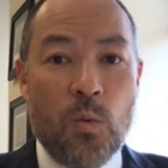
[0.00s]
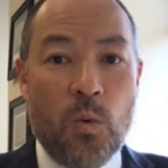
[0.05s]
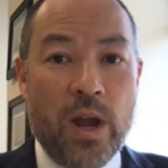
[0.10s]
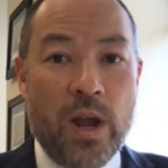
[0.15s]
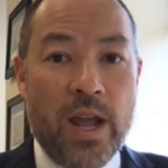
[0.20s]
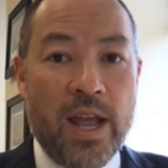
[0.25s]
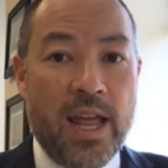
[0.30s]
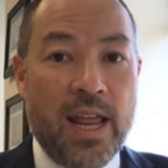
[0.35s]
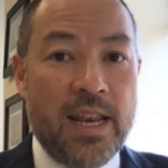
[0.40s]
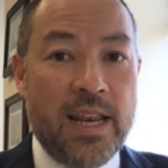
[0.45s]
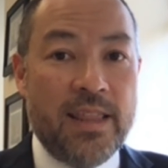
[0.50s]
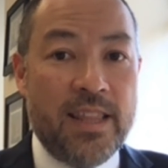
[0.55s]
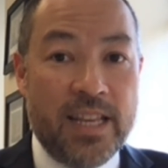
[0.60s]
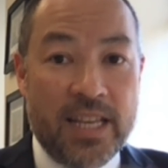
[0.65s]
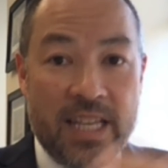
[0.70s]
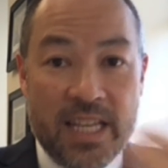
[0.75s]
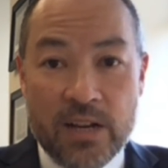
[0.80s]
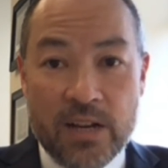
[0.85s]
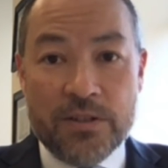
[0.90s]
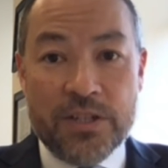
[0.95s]
when
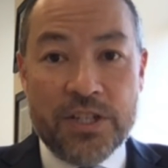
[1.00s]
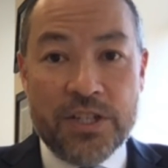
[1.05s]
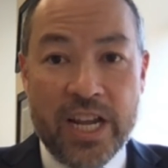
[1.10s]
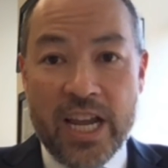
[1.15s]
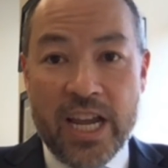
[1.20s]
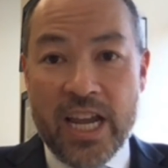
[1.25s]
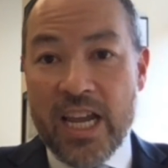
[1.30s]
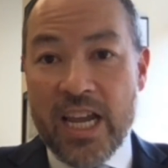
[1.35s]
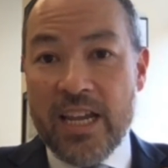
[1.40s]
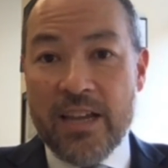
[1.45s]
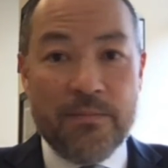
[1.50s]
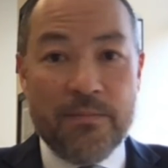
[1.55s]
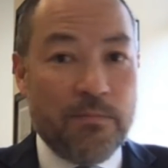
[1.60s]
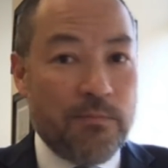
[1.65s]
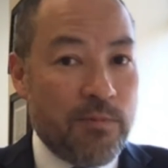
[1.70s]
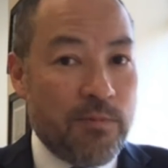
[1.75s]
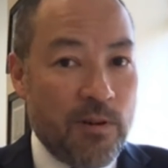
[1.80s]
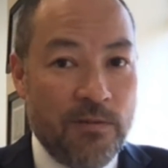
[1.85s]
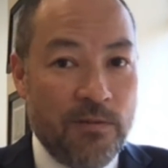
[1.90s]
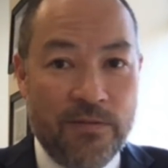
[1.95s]
the
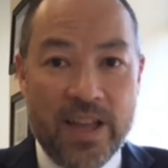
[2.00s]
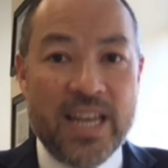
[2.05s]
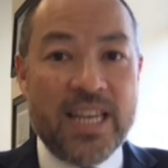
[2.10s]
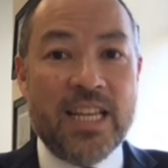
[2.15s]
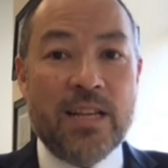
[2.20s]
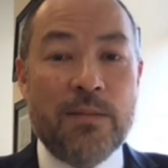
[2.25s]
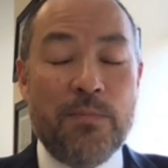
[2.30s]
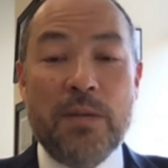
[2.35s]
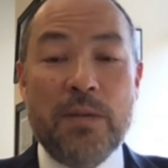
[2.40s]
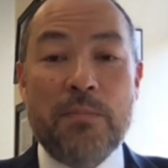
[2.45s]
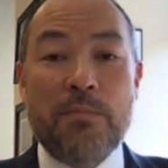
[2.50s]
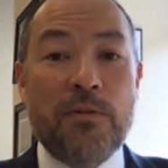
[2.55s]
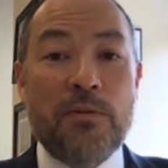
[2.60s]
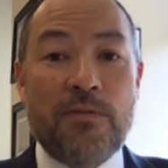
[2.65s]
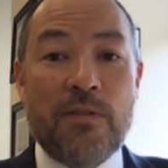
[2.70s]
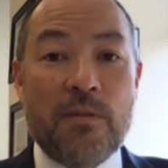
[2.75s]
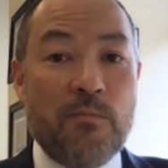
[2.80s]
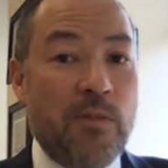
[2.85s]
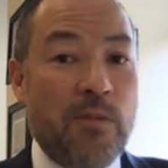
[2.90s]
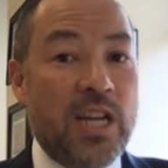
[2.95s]
DOJ prevented
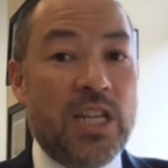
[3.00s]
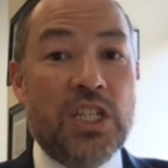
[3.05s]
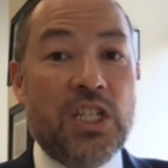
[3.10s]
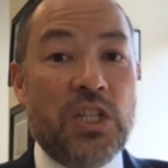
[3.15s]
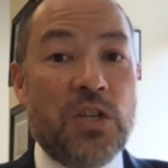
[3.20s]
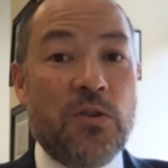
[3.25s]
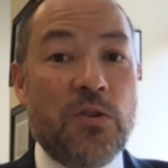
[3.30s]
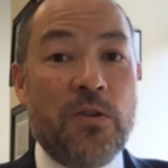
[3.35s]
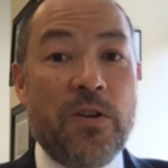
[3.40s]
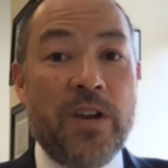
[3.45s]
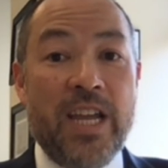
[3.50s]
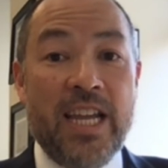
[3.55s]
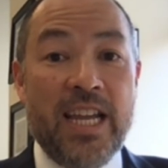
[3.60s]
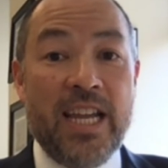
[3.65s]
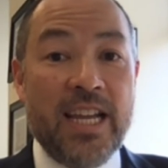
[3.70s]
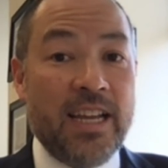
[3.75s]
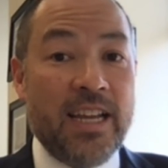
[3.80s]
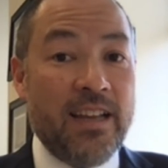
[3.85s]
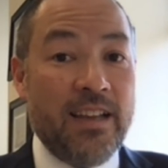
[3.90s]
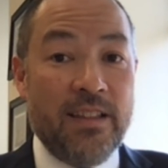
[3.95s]
people from
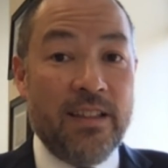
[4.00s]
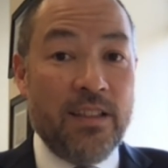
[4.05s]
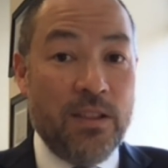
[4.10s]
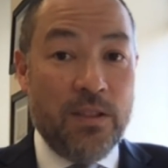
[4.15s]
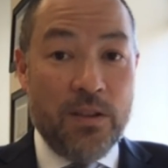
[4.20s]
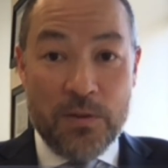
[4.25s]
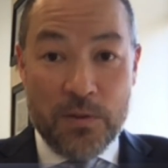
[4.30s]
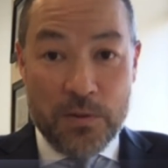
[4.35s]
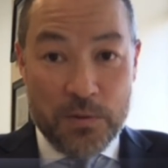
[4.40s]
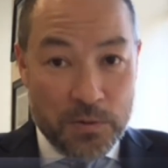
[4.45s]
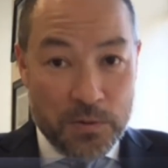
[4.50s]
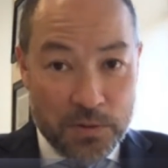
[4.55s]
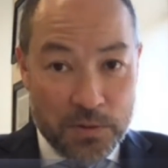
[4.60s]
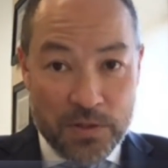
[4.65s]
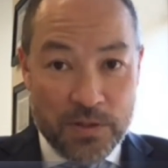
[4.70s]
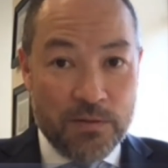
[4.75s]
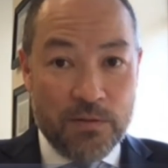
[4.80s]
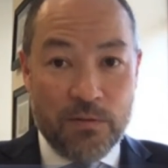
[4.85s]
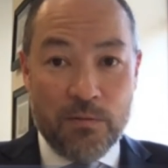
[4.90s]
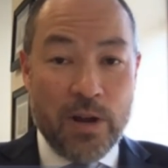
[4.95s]
registering
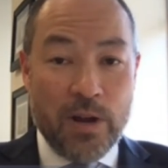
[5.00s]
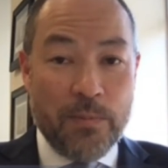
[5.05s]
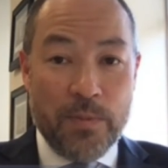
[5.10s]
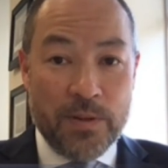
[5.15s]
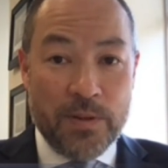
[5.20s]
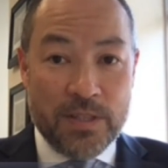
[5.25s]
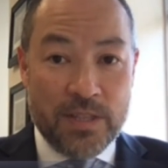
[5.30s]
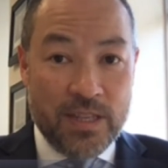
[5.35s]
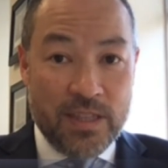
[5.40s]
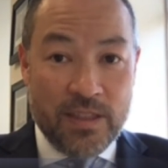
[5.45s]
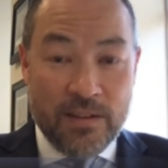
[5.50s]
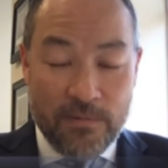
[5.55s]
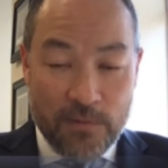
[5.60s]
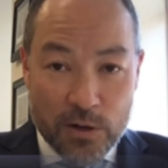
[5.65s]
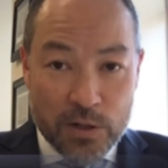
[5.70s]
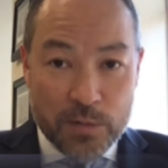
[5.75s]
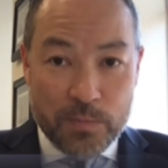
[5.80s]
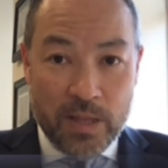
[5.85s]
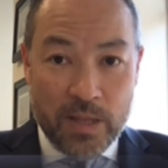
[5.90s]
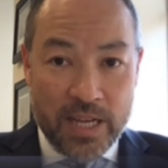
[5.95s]
those weapons in the
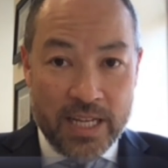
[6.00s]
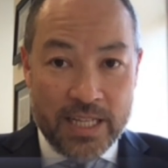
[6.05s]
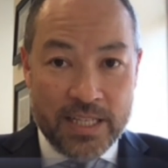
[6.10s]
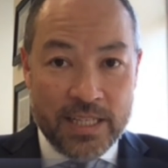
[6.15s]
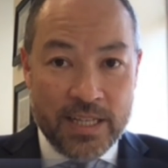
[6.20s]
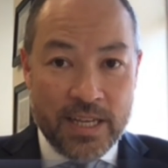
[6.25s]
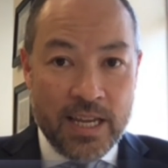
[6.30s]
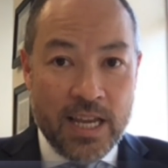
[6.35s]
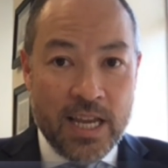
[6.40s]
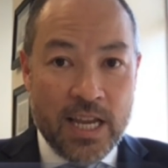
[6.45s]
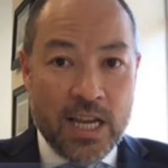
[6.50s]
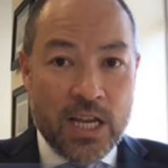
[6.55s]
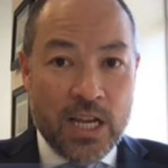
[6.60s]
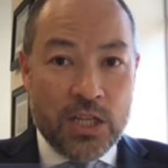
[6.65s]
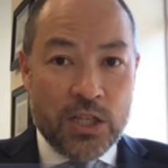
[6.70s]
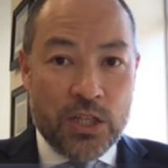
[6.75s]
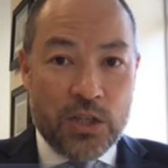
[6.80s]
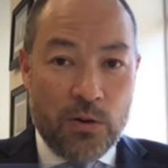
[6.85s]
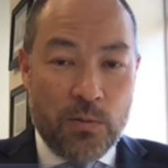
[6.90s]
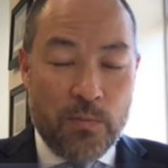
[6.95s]
first place.
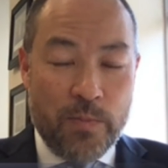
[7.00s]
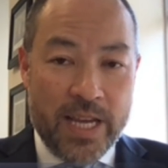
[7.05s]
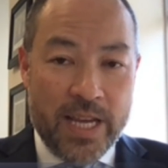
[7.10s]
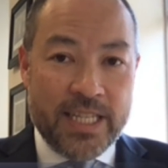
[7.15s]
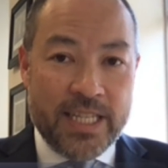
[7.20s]
So